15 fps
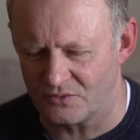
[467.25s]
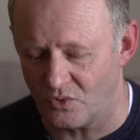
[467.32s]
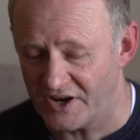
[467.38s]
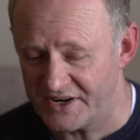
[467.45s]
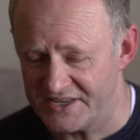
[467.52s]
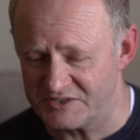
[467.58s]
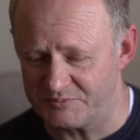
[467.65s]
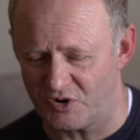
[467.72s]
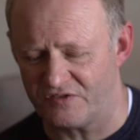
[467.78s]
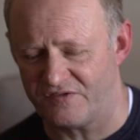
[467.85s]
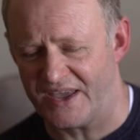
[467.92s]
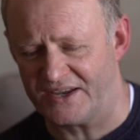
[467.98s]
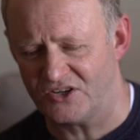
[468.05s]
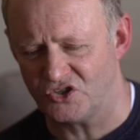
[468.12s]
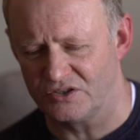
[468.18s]
What is
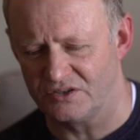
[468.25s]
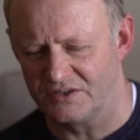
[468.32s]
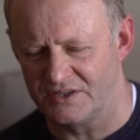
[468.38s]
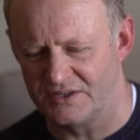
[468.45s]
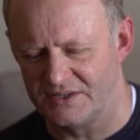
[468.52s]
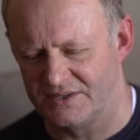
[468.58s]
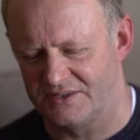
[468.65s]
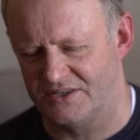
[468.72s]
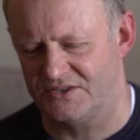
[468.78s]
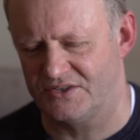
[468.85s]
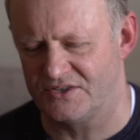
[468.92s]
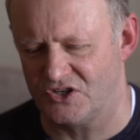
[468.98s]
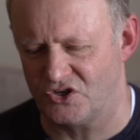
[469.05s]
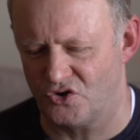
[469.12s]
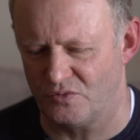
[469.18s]
perfection?
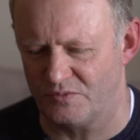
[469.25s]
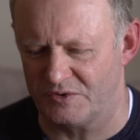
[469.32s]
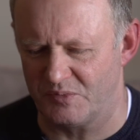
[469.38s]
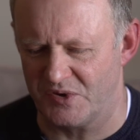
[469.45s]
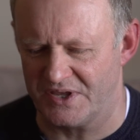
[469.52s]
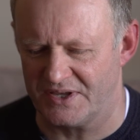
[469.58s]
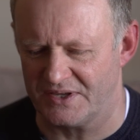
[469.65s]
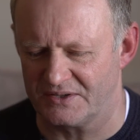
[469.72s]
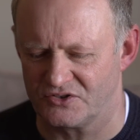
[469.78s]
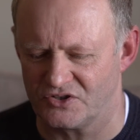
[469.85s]
This is a human being,